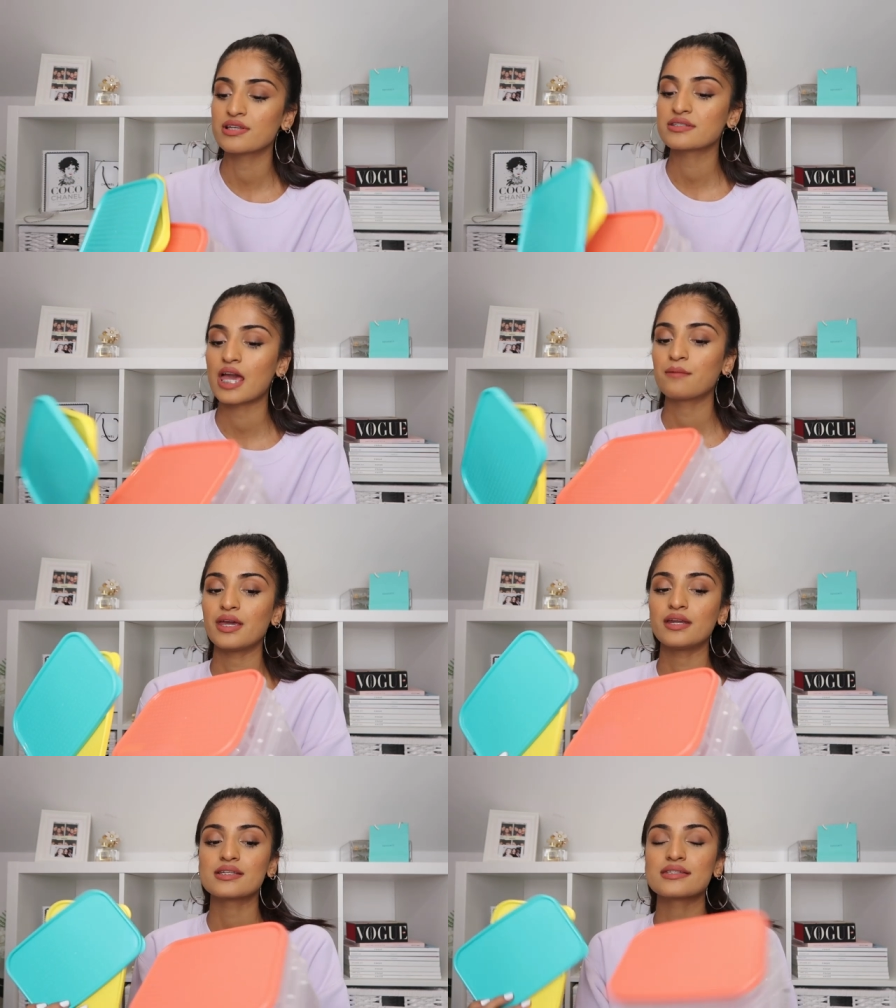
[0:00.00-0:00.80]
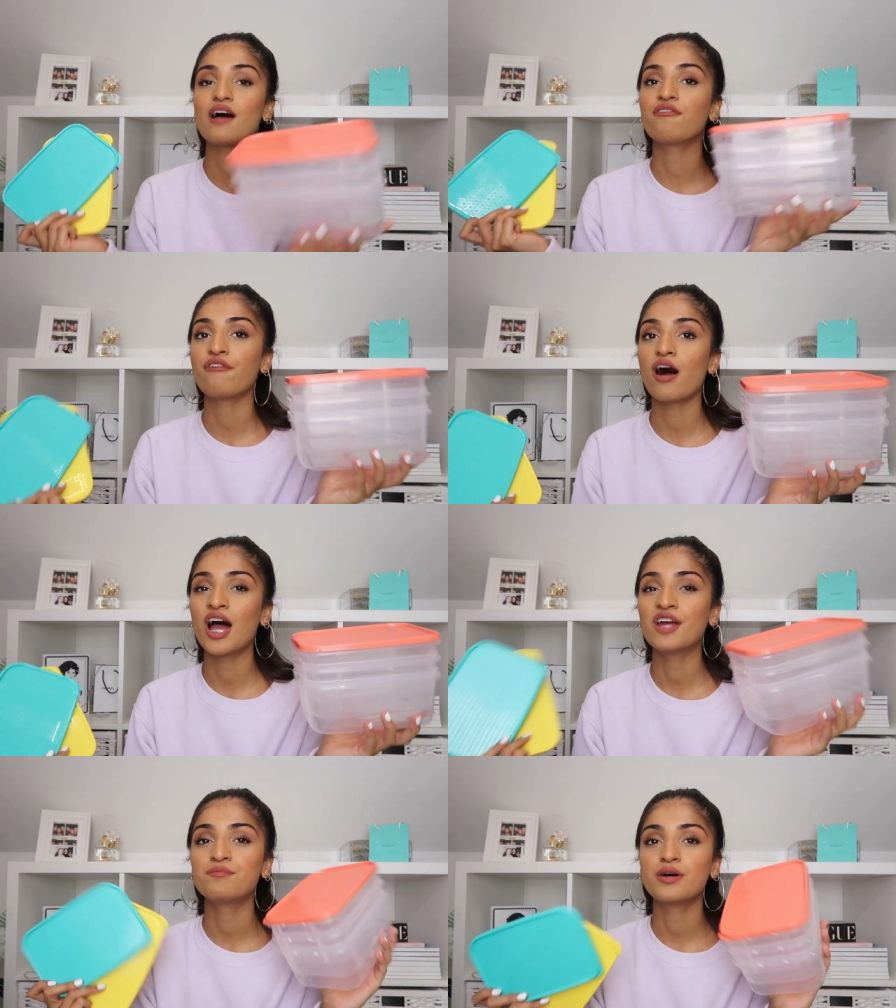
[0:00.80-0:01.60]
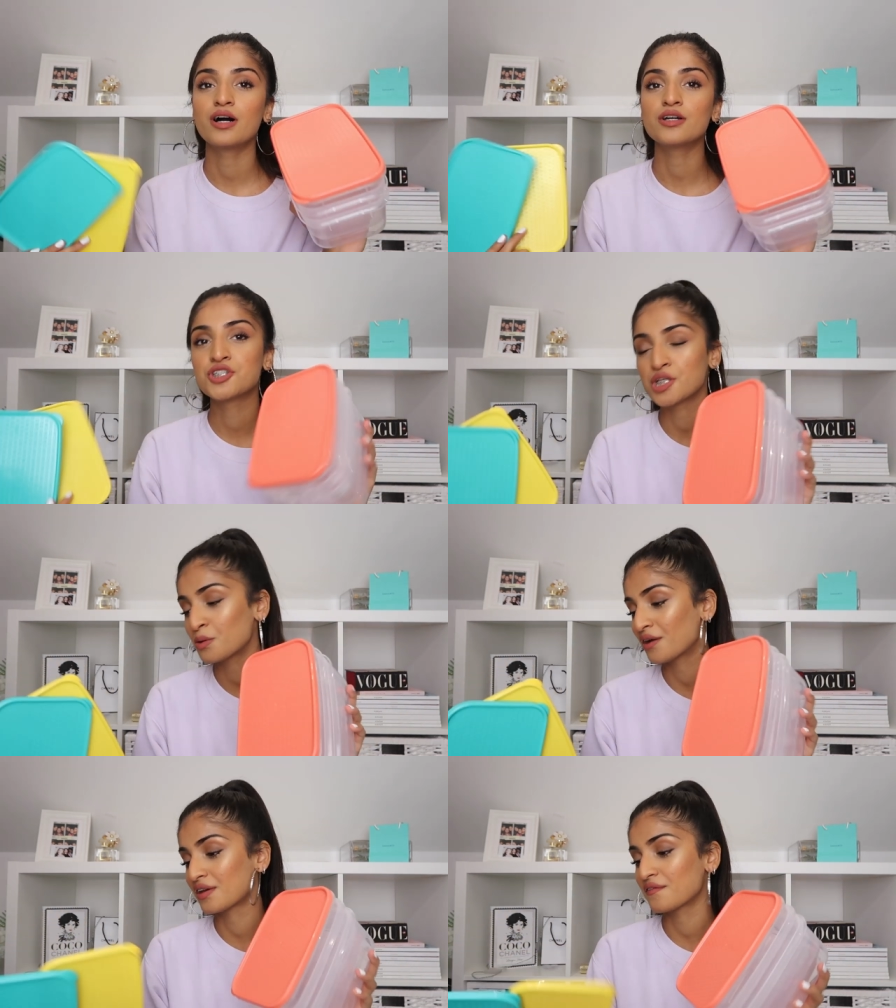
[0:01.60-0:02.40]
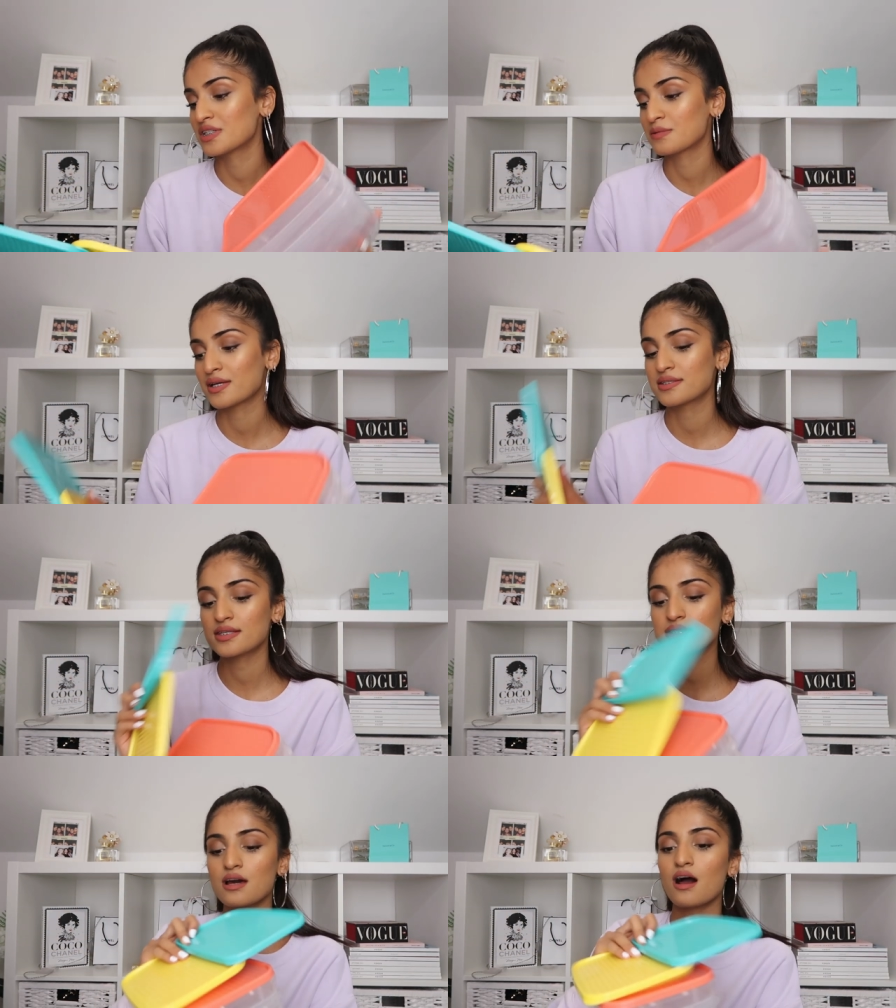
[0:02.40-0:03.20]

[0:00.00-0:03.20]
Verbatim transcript: This came in a set of five, but two I've given to my sister,